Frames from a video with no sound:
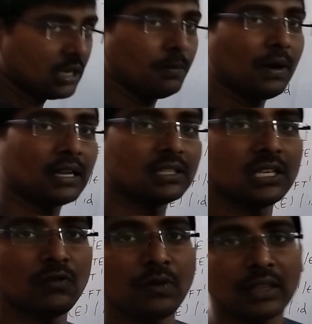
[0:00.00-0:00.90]
parser
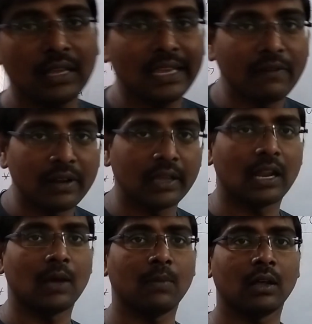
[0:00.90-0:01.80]
for the given
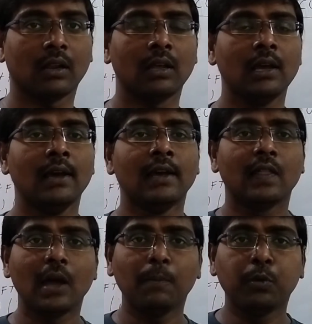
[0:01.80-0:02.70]
grammar.
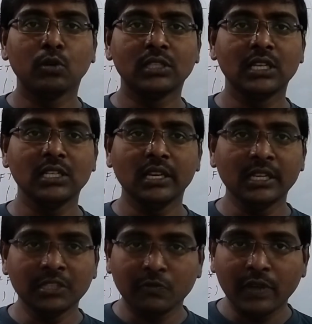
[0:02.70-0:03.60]
The procedure is
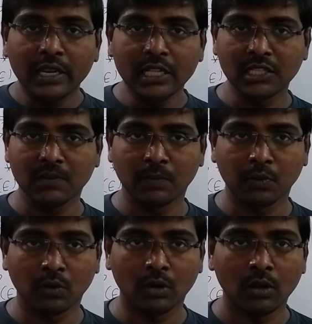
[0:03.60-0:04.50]
very simple.
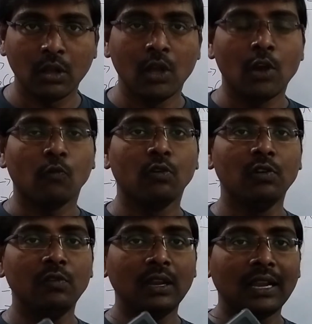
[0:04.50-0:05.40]
We
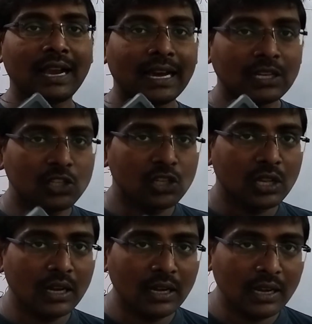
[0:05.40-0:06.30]
will
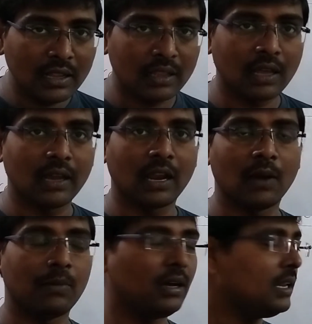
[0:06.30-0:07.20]
construct the
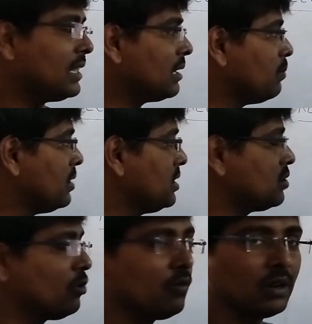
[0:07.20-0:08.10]
grammar, that means we
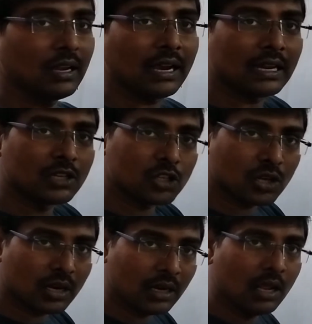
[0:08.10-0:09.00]
will
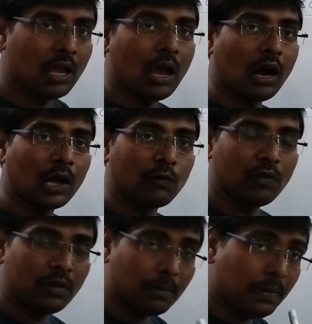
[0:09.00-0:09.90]
construct or we will
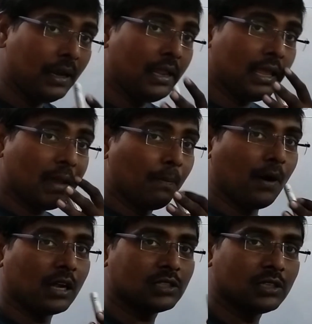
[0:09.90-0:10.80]
build a
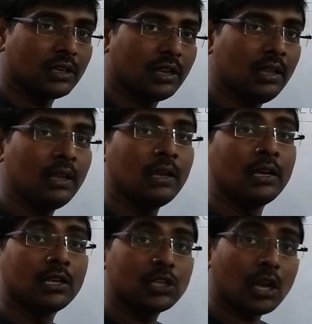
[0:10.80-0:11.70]
parser tree
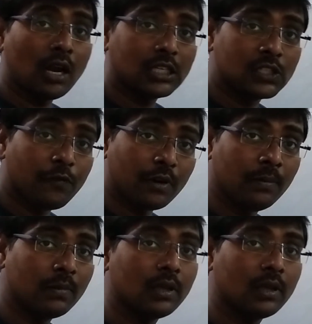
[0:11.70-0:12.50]
starts from